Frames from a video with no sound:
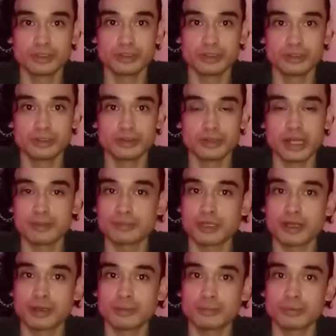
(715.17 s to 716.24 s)
you know, your
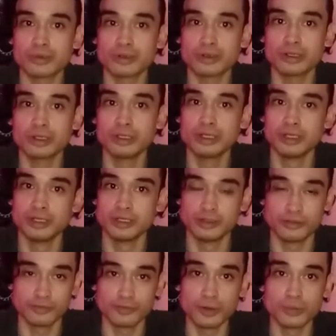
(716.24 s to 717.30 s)
laptop or
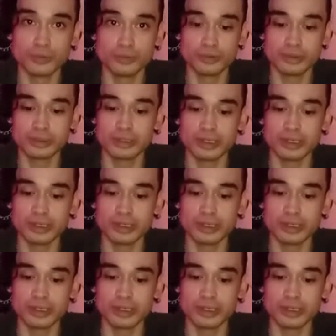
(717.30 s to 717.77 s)
your phone